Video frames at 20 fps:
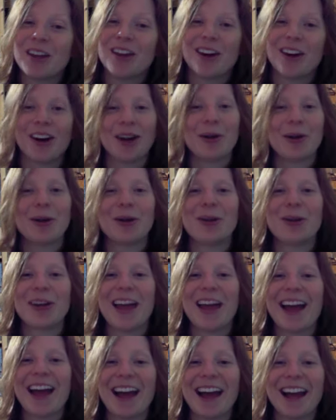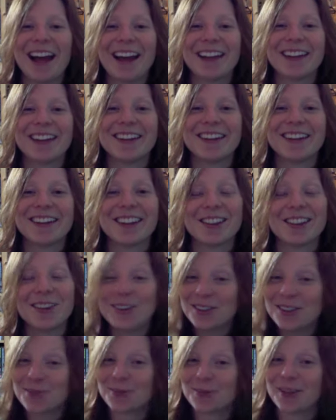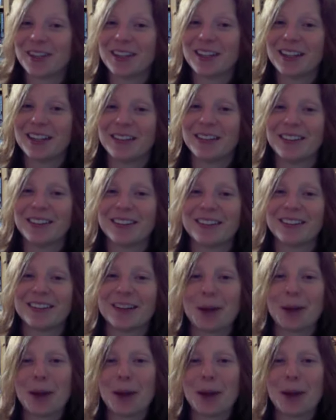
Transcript: And the third one is